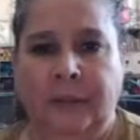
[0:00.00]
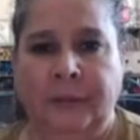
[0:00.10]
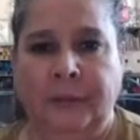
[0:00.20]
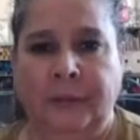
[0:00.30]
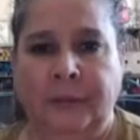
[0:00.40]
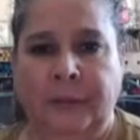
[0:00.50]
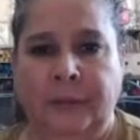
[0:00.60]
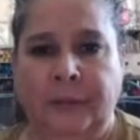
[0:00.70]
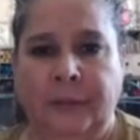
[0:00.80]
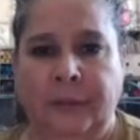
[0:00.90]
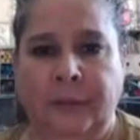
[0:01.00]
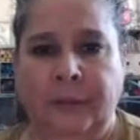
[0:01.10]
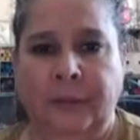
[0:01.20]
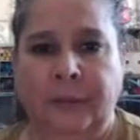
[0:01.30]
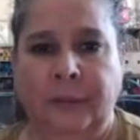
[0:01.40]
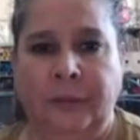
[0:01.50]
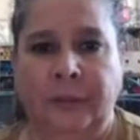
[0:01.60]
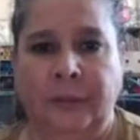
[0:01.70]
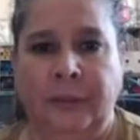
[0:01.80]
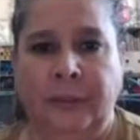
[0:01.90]
Those are cute.
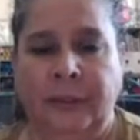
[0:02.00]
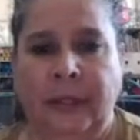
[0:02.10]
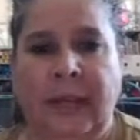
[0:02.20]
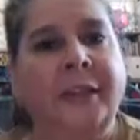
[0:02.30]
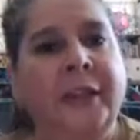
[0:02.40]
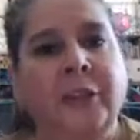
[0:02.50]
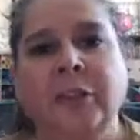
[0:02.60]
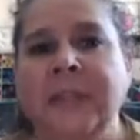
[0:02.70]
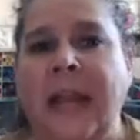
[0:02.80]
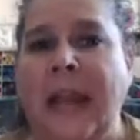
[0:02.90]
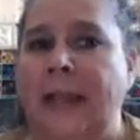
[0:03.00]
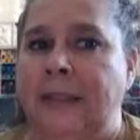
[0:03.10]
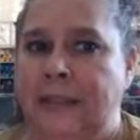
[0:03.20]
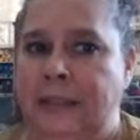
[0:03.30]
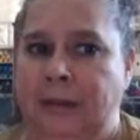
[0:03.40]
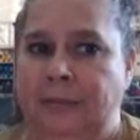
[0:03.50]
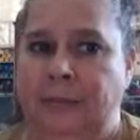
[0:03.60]
And then you just add stuff,